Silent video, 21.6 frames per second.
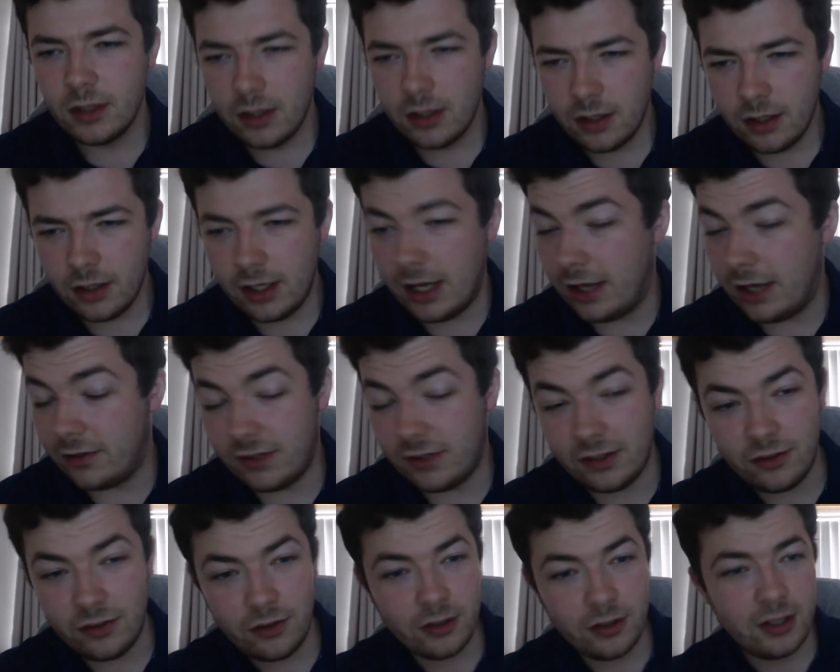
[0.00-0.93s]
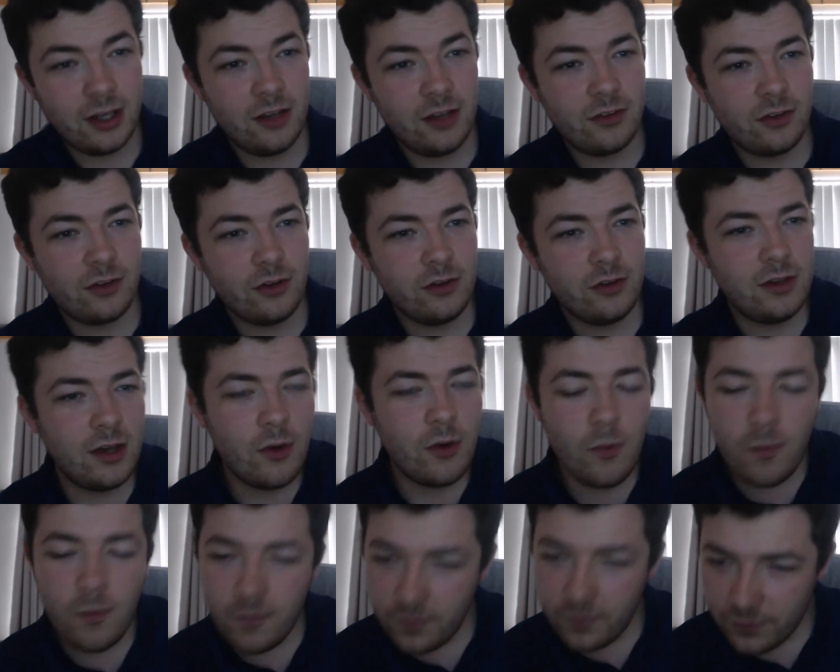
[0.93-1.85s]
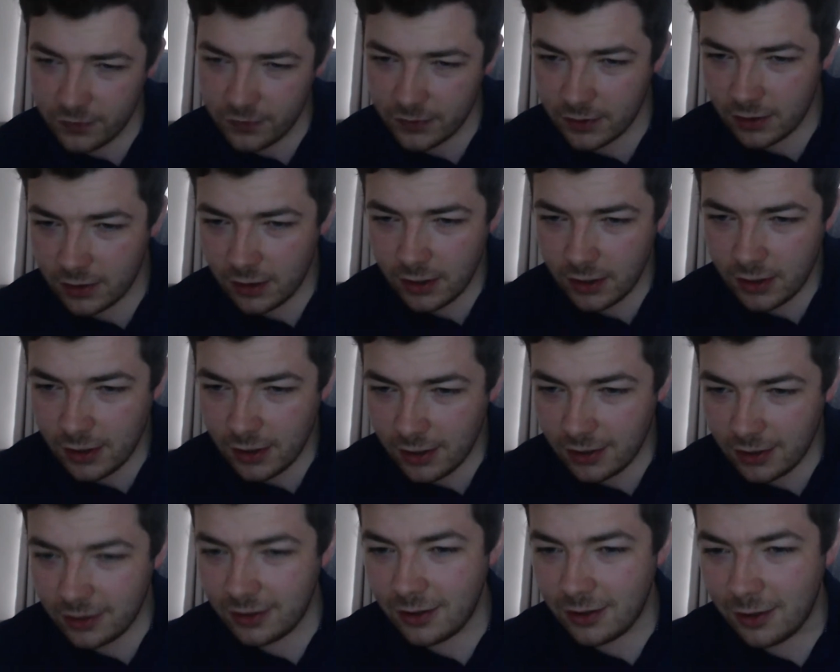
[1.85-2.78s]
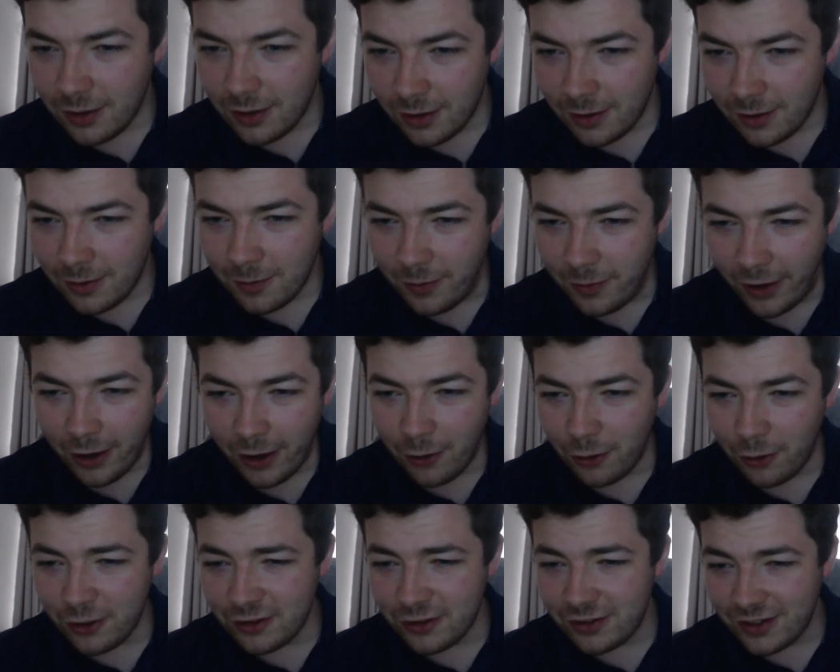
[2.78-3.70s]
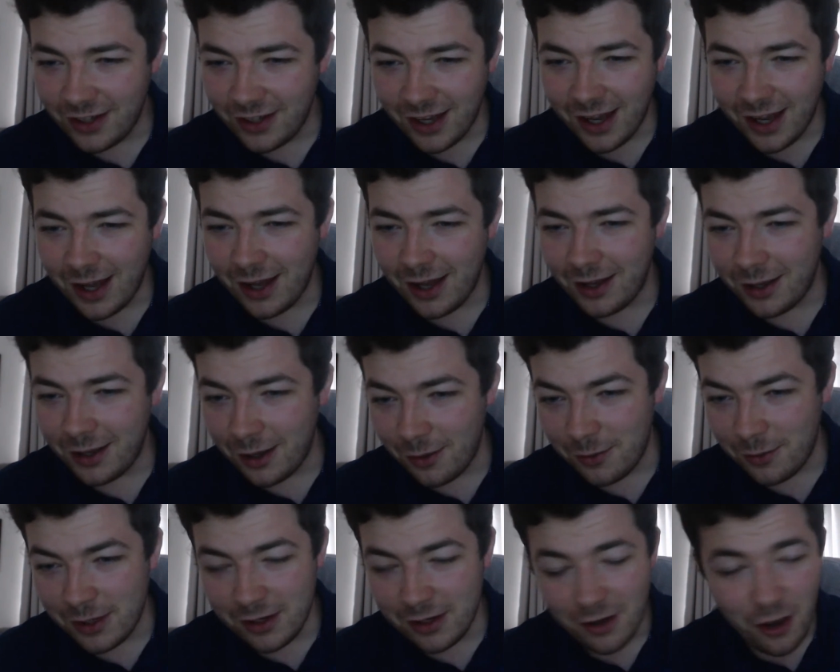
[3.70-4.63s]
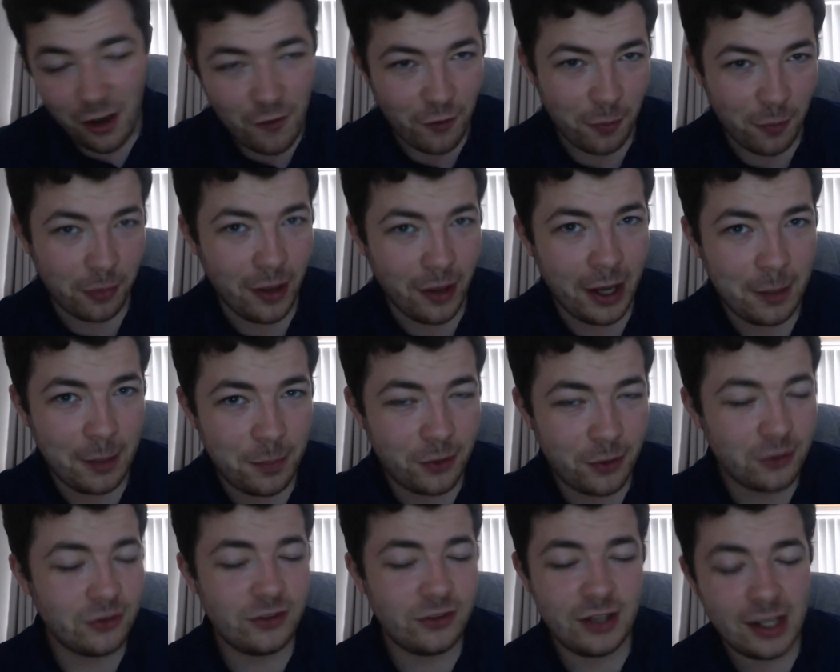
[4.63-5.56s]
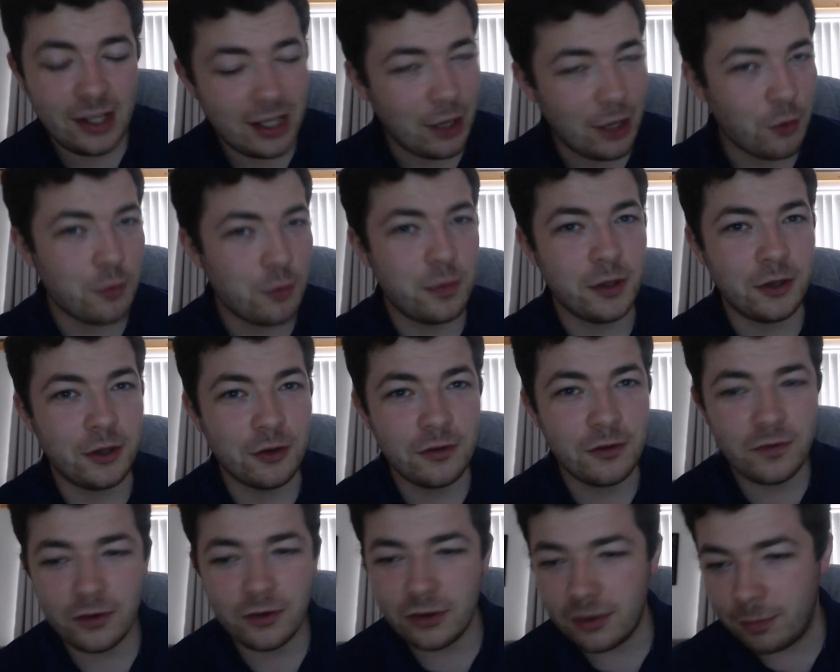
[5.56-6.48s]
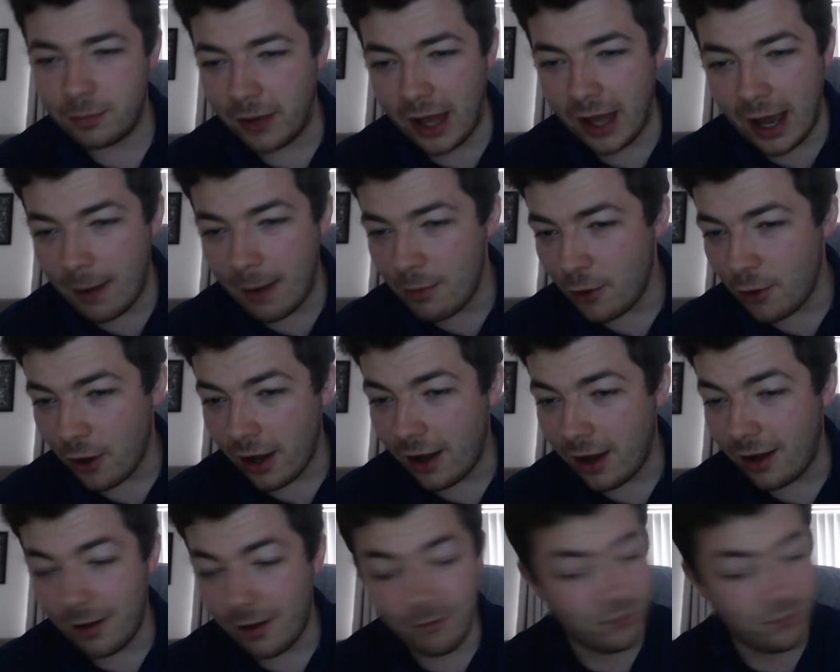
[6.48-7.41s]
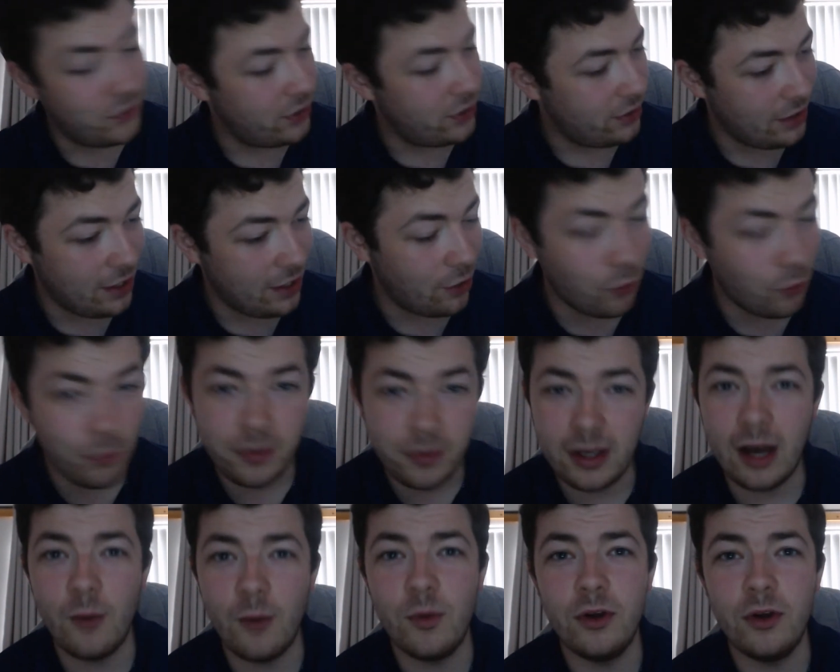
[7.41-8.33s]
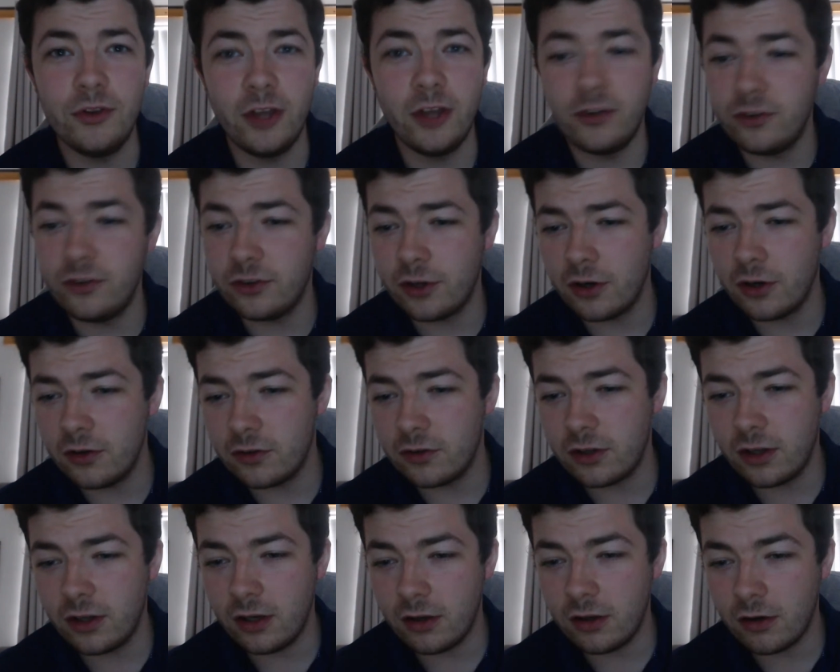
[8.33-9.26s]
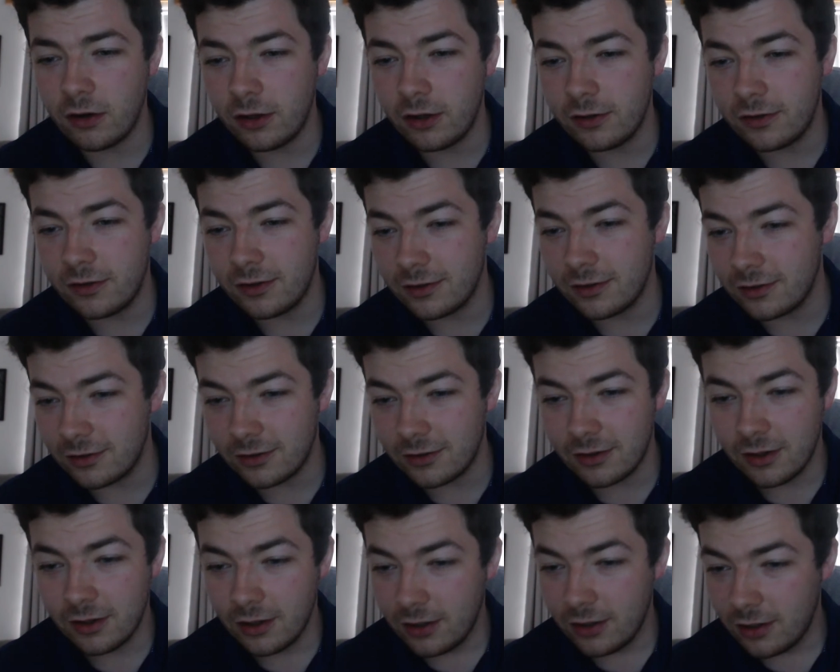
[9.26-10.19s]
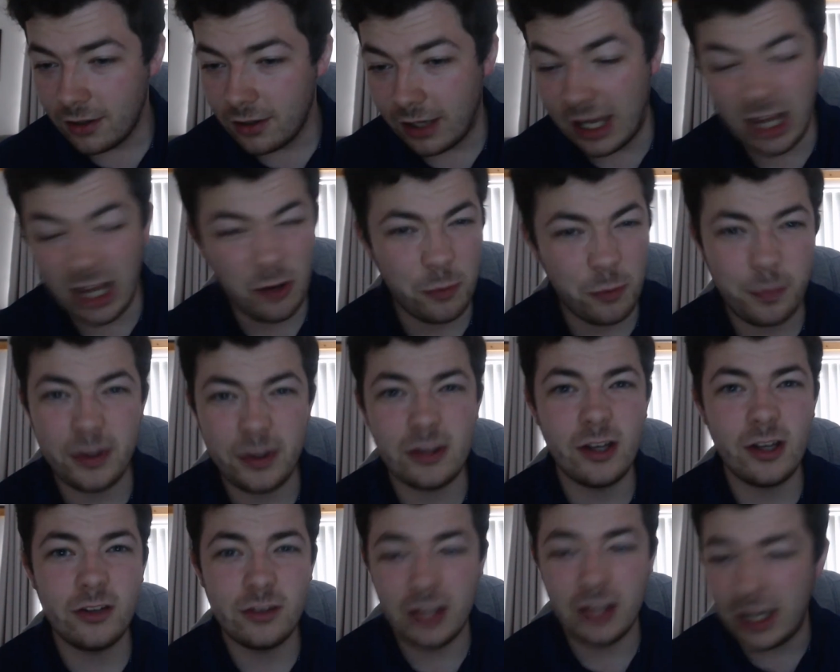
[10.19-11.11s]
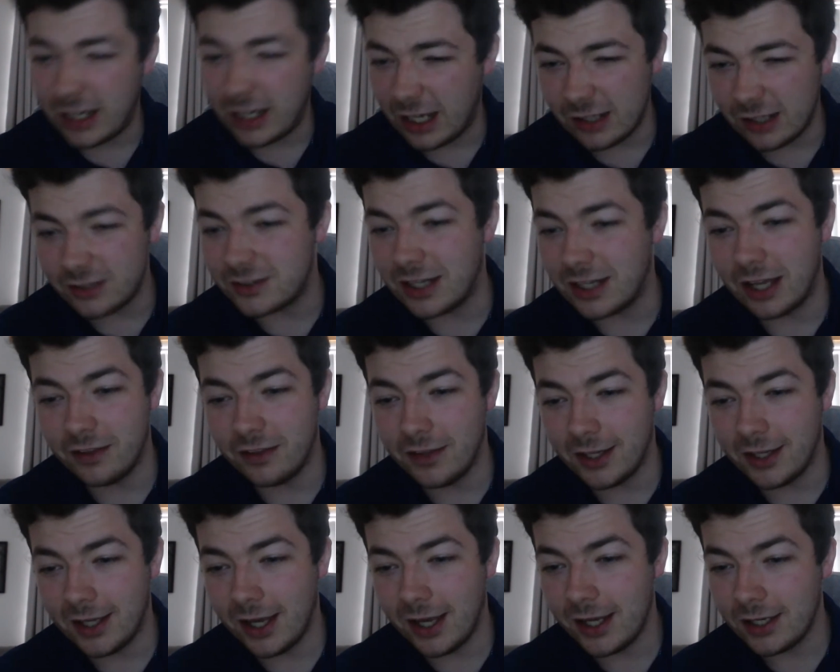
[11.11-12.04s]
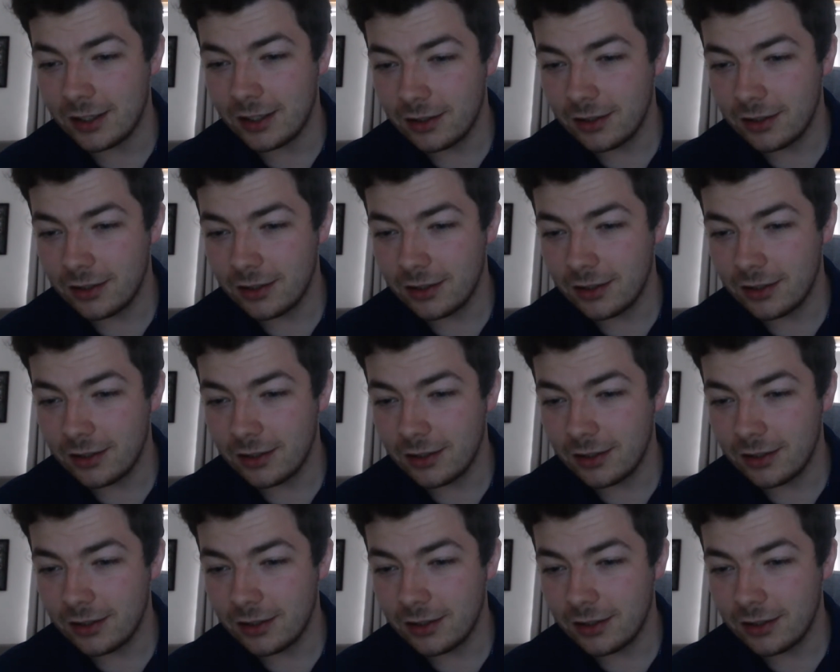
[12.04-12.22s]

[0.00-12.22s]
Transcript: Yeah, 600k is a good deal. But honestly, I mean, for Blackburn's sake, it would be good for. But I'm not. I hope Cantwell doesn't turn his career around. I hope he doesn't. I can't stand the guy.